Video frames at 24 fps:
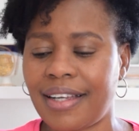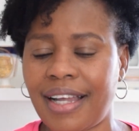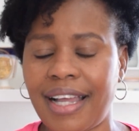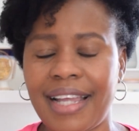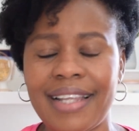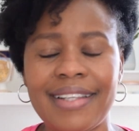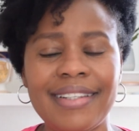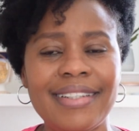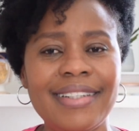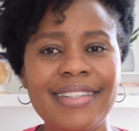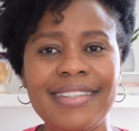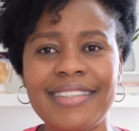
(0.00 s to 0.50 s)

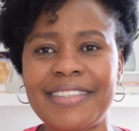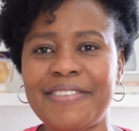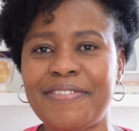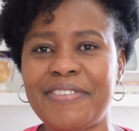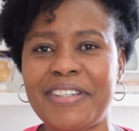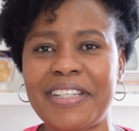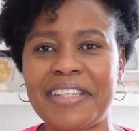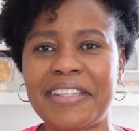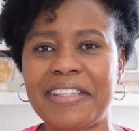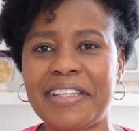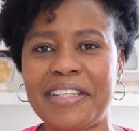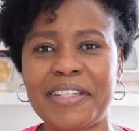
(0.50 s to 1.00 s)
I didn't
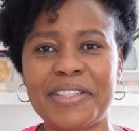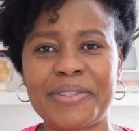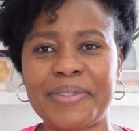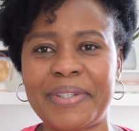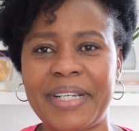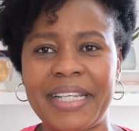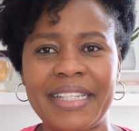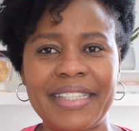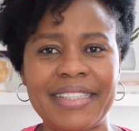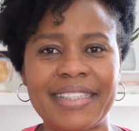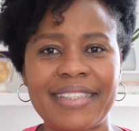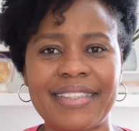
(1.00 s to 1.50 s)
even think
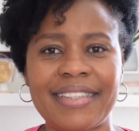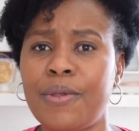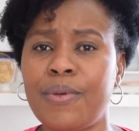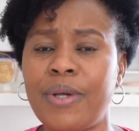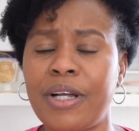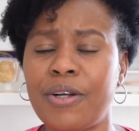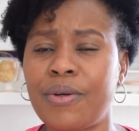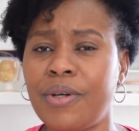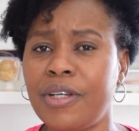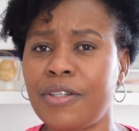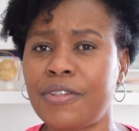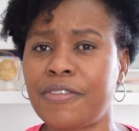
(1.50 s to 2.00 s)
twice. You
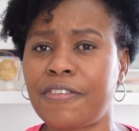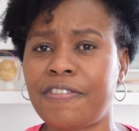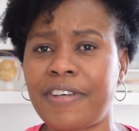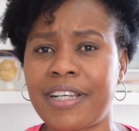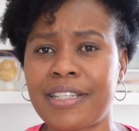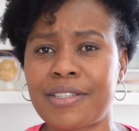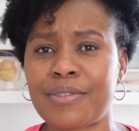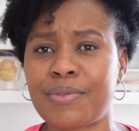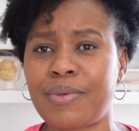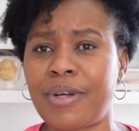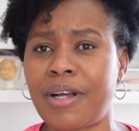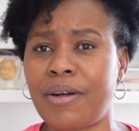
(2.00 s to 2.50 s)
are going to
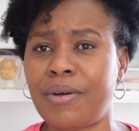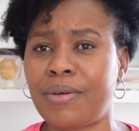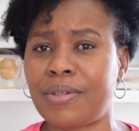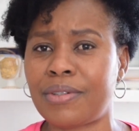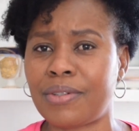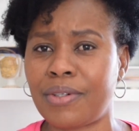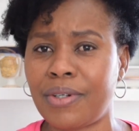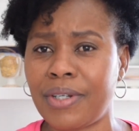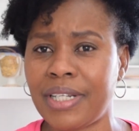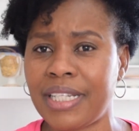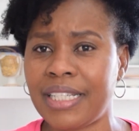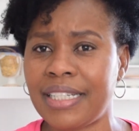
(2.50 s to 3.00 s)
fast while
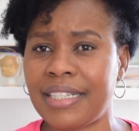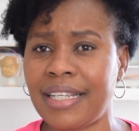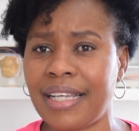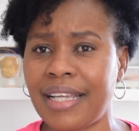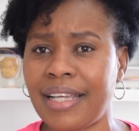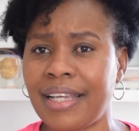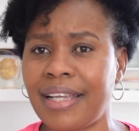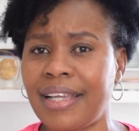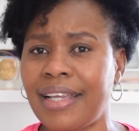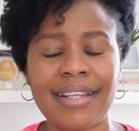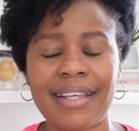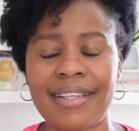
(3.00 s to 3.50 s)
on
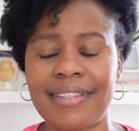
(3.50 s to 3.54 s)
holiday?